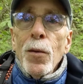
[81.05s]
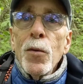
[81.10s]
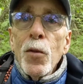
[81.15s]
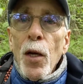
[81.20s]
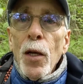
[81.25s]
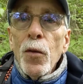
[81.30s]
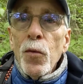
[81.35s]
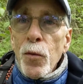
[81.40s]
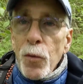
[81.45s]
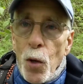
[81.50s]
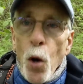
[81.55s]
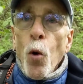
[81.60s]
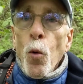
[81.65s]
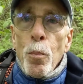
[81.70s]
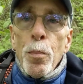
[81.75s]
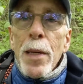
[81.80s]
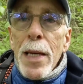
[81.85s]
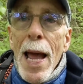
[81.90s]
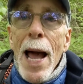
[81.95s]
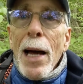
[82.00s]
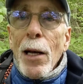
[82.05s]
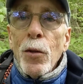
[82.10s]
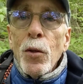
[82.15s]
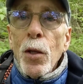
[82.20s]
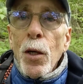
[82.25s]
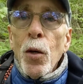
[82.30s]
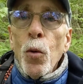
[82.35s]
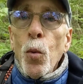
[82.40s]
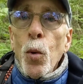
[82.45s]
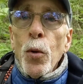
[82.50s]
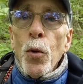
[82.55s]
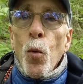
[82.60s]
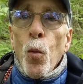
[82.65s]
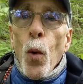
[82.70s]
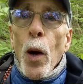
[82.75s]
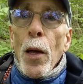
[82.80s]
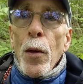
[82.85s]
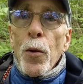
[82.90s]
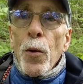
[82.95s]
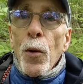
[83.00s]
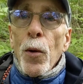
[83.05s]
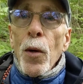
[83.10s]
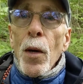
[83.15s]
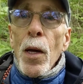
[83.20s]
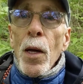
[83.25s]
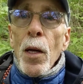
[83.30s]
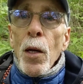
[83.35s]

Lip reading: just don't be out there when the weather